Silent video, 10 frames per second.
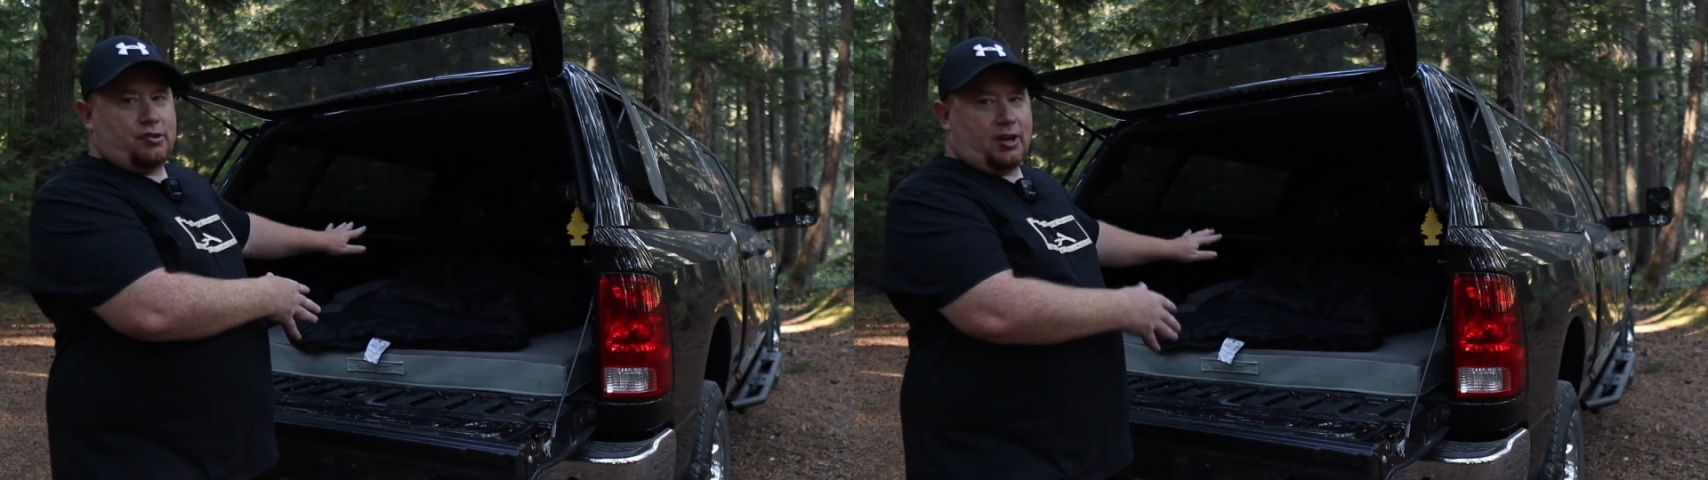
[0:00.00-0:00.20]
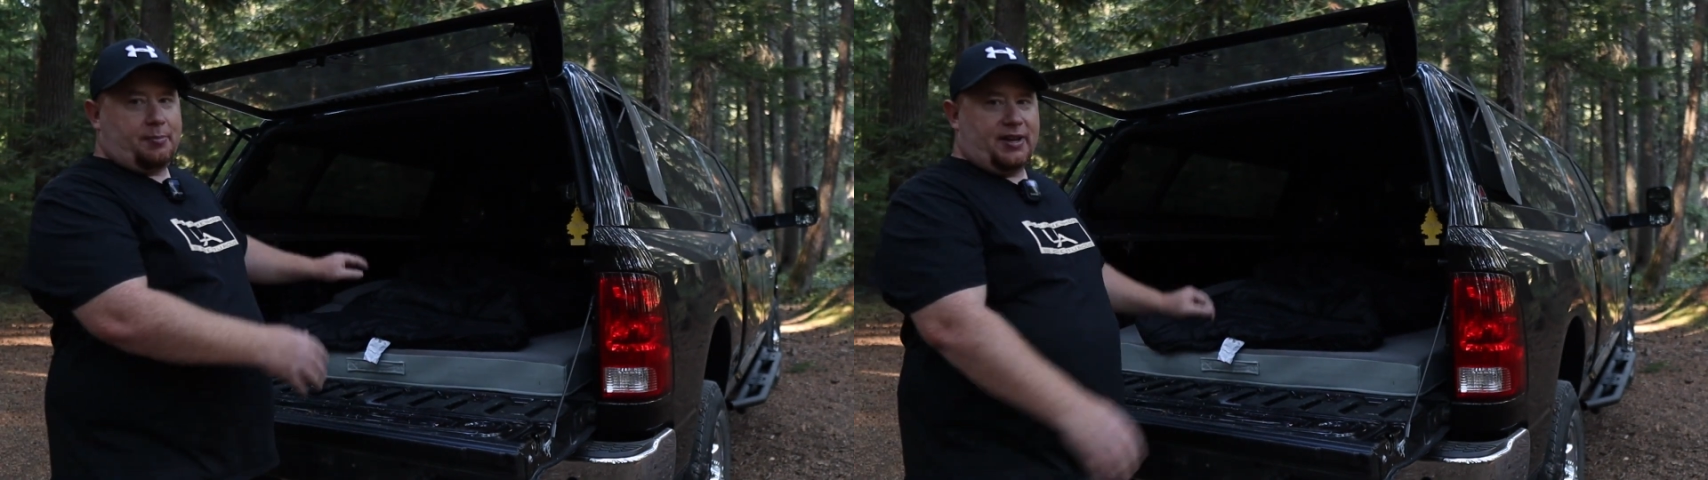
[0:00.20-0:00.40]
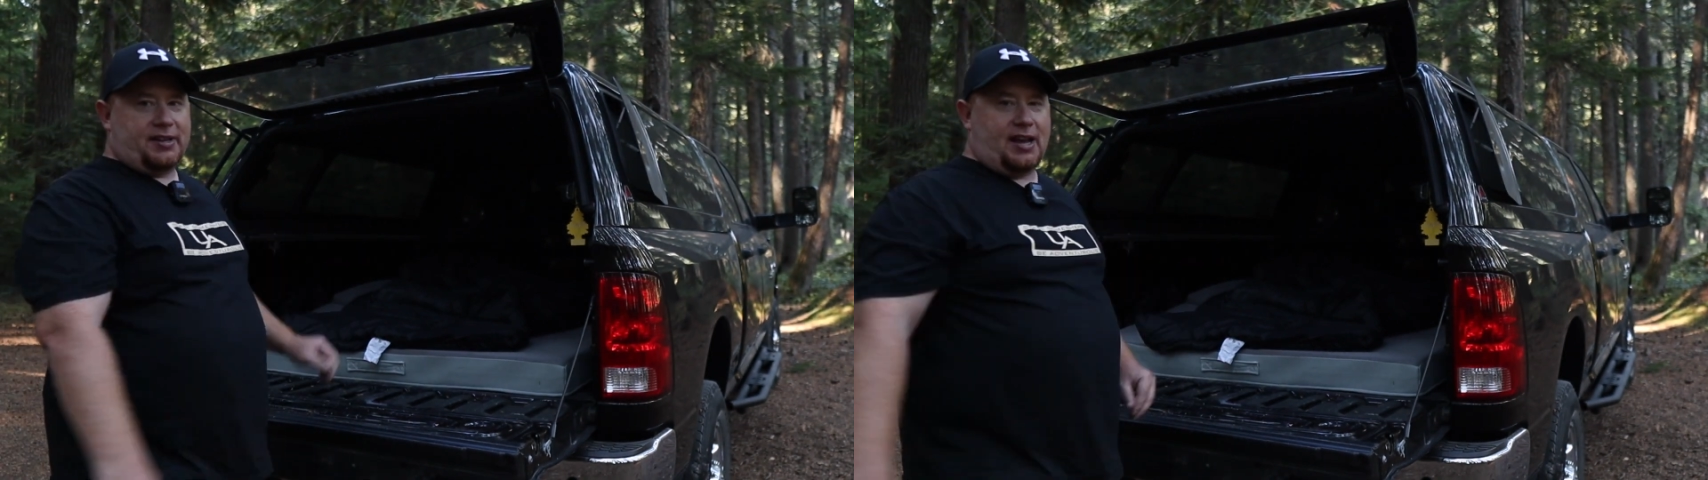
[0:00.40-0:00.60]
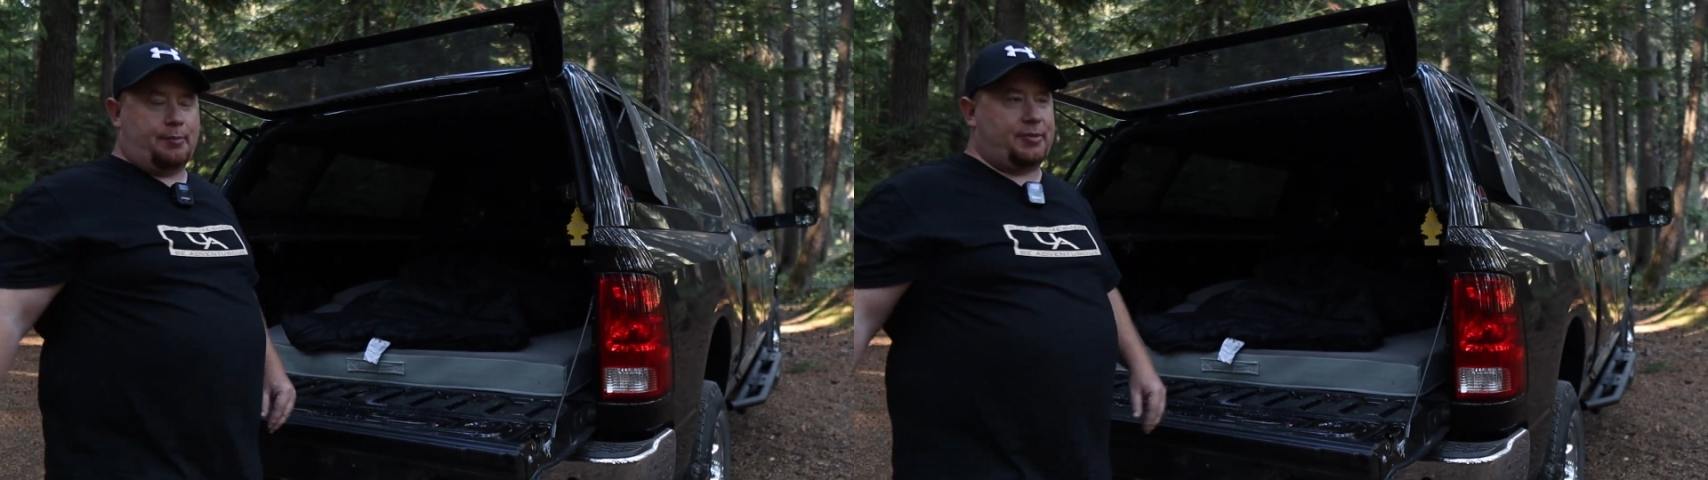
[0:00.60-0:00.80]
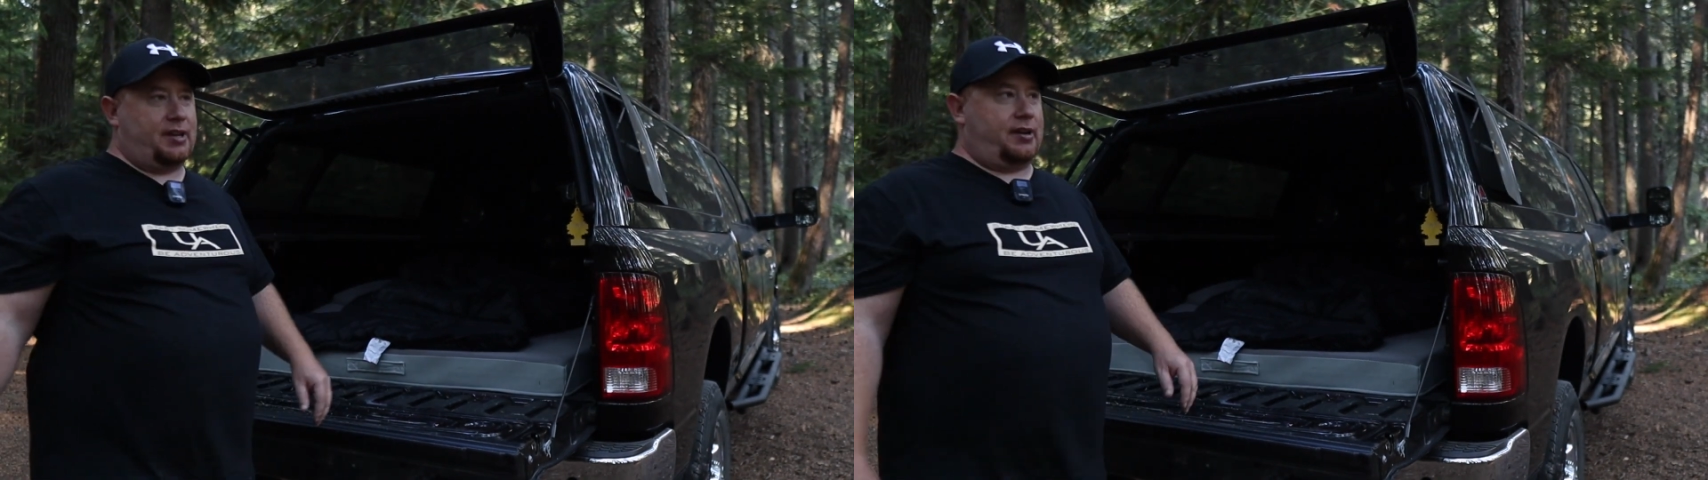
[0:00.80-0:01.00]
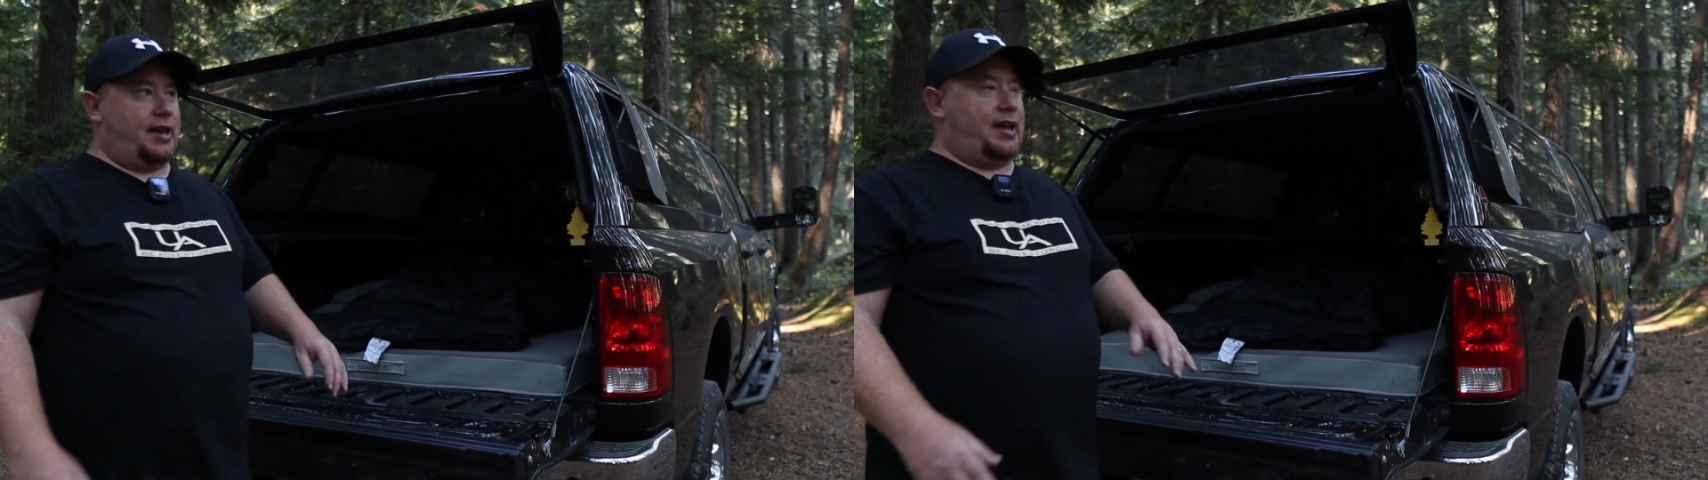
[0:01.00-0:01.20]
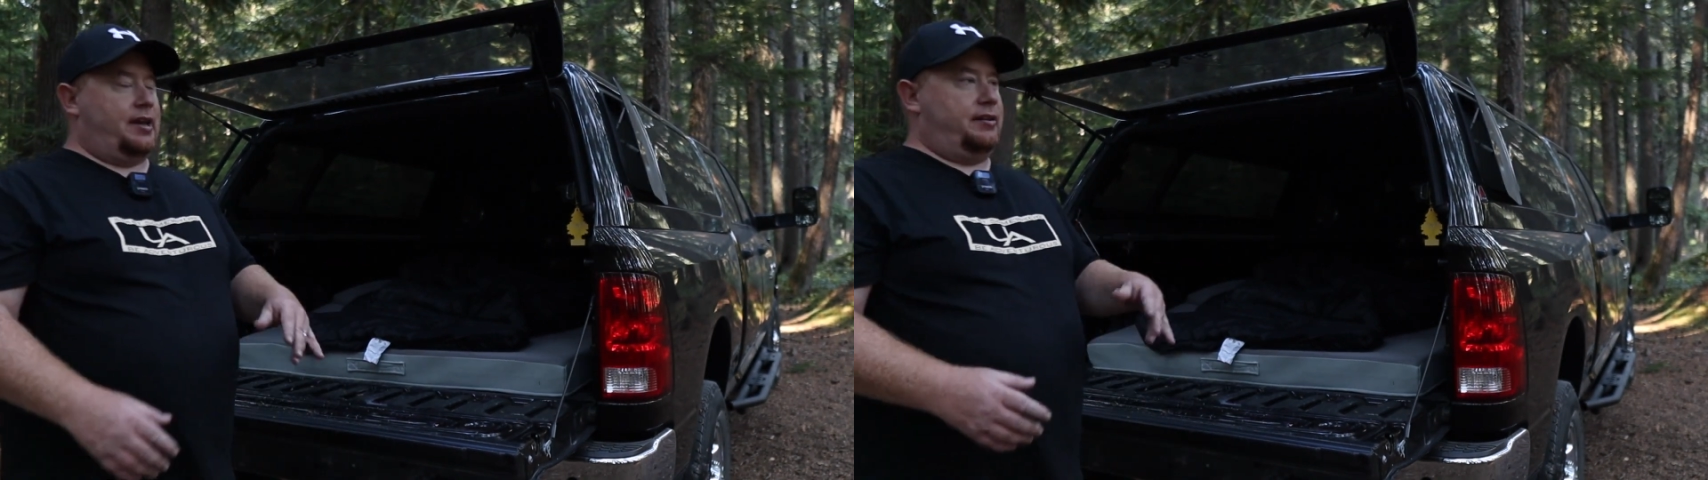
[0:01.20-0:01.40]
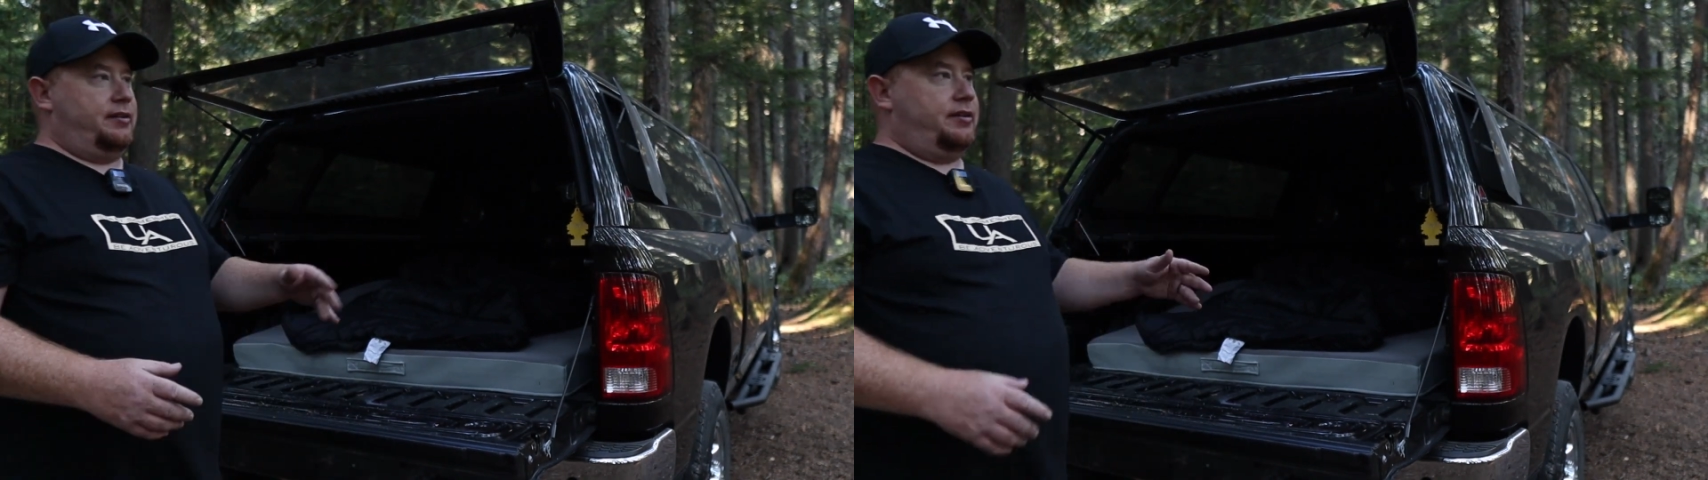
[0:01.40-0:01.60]
truck bed camping
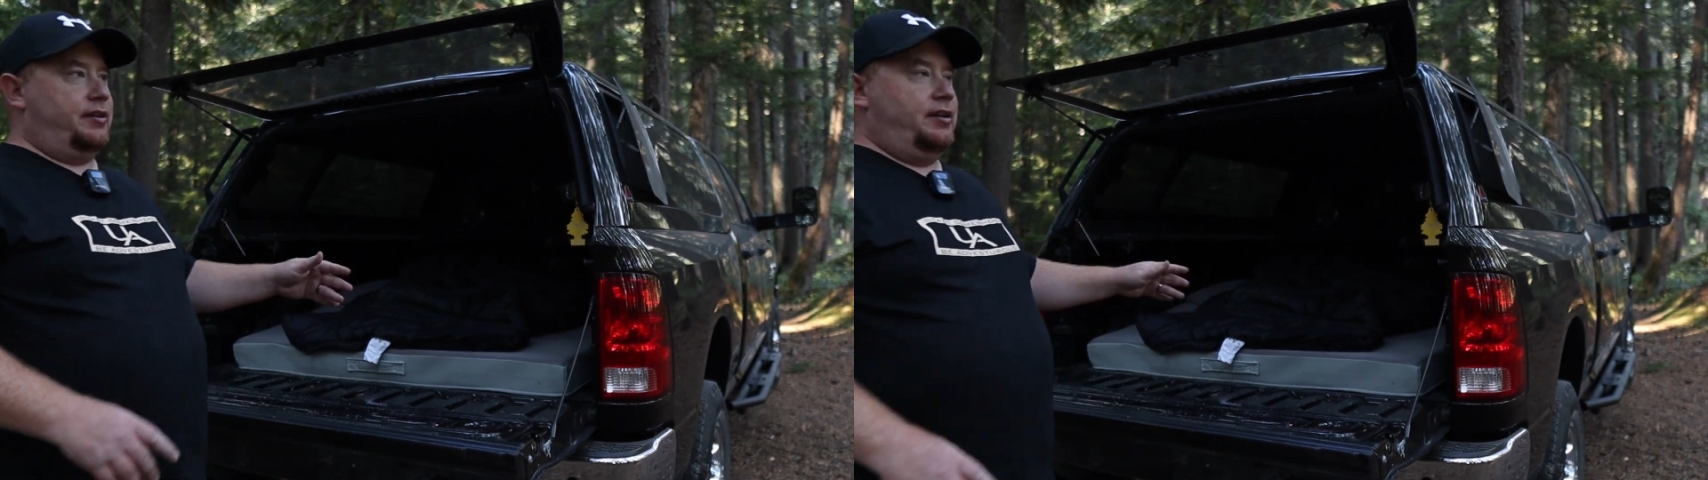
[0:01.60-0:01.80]
and